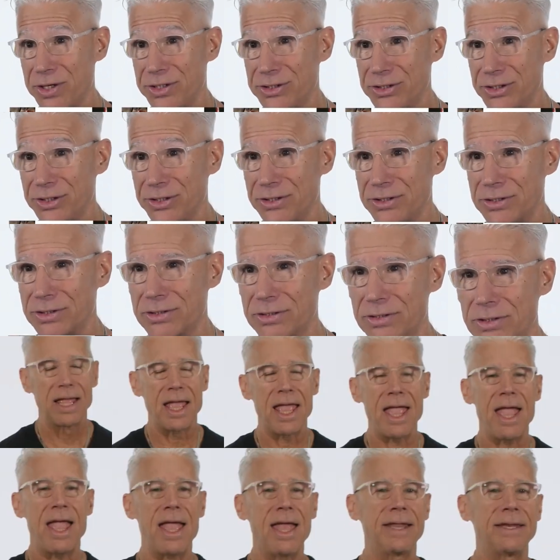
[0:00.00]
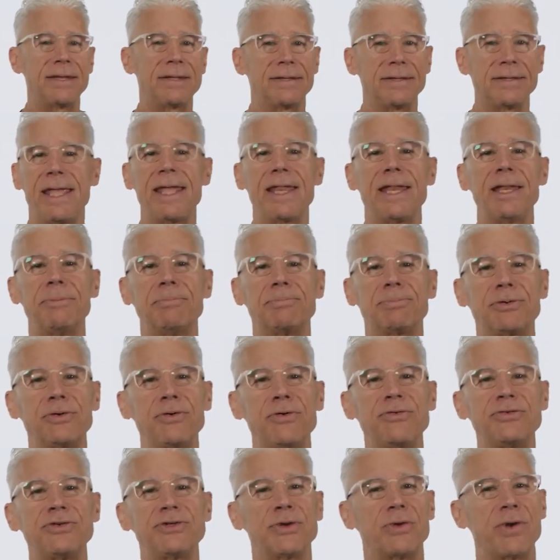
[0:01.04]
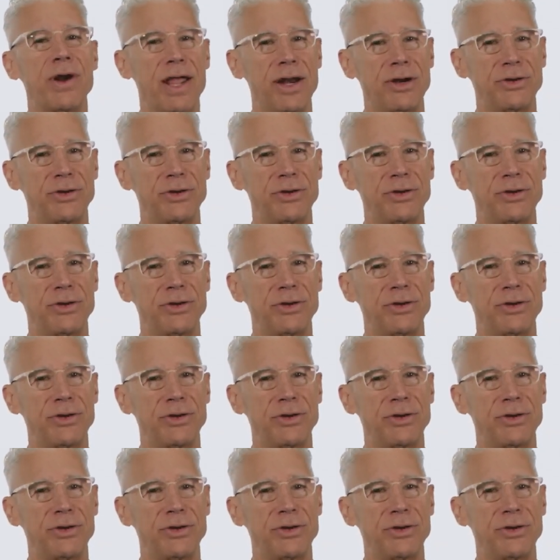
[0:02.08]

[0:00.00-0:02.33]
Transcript: these harmful food groups.